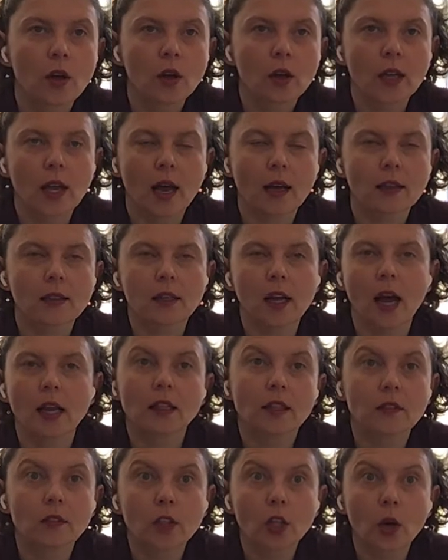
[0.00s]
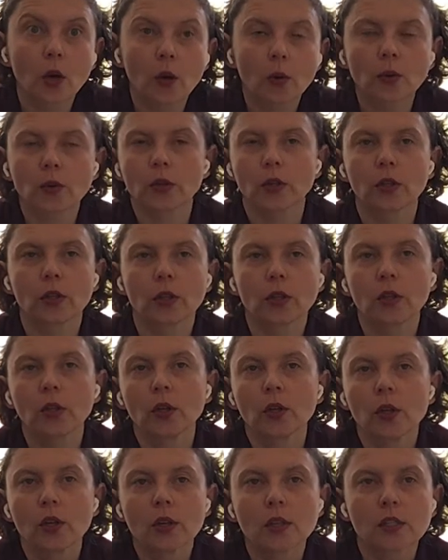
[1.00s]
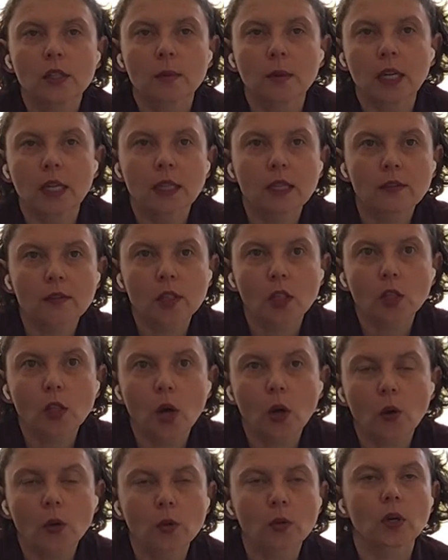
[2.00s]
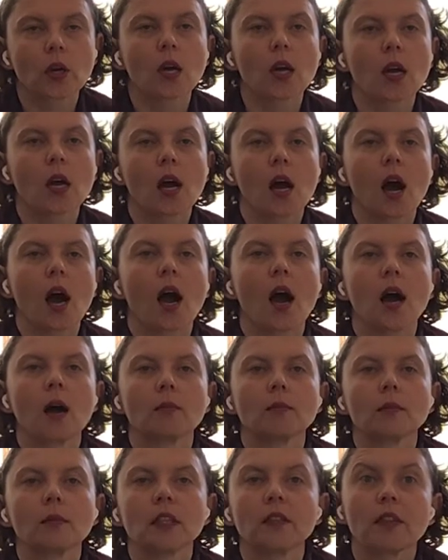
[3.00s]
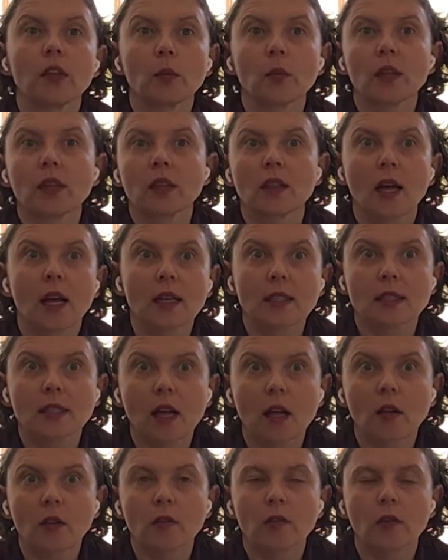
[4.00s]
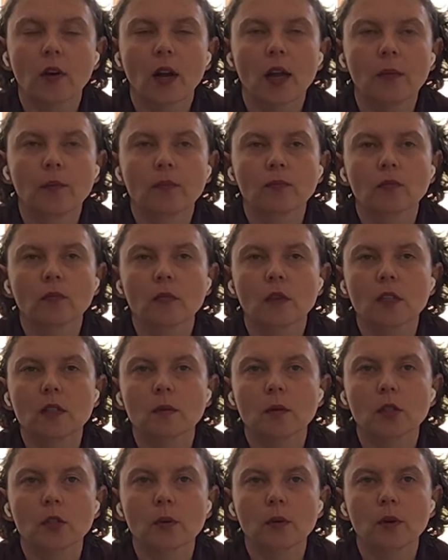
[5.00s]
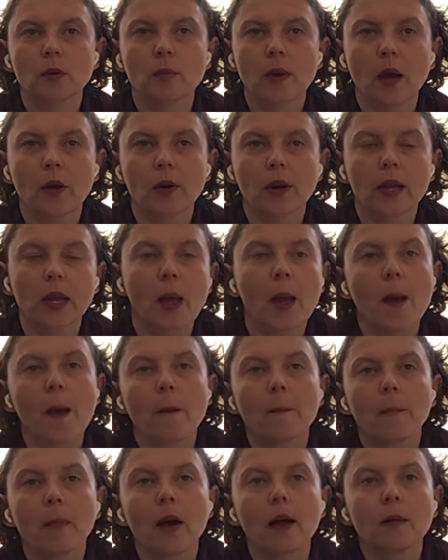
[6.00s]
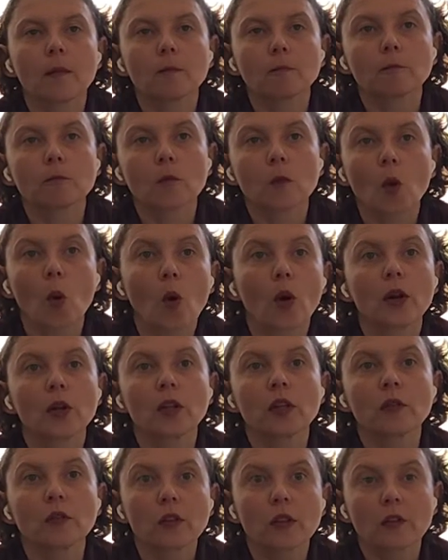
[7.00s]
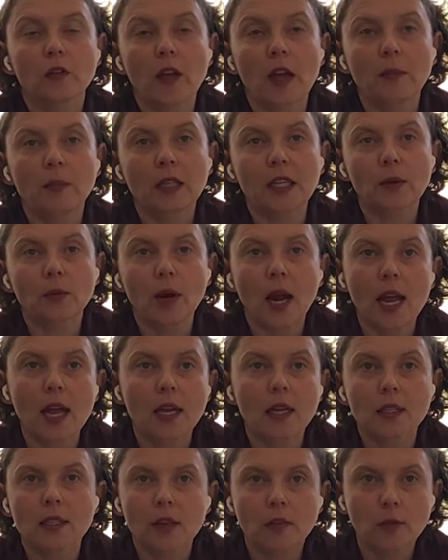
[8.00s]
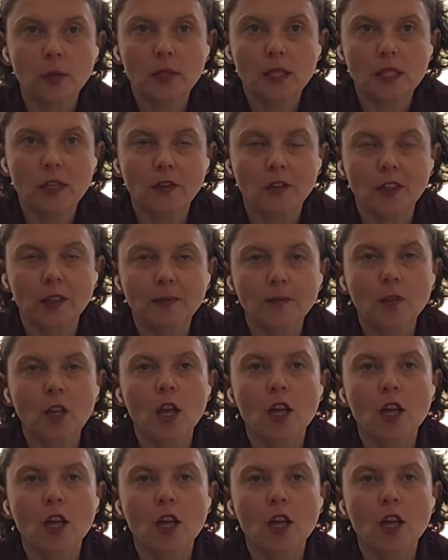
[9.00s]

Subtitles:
Yeah, I live alone, or somebody lives alone. Living with thyself, right, is much more empowering. But, or you live with family, right? Because everybody's different.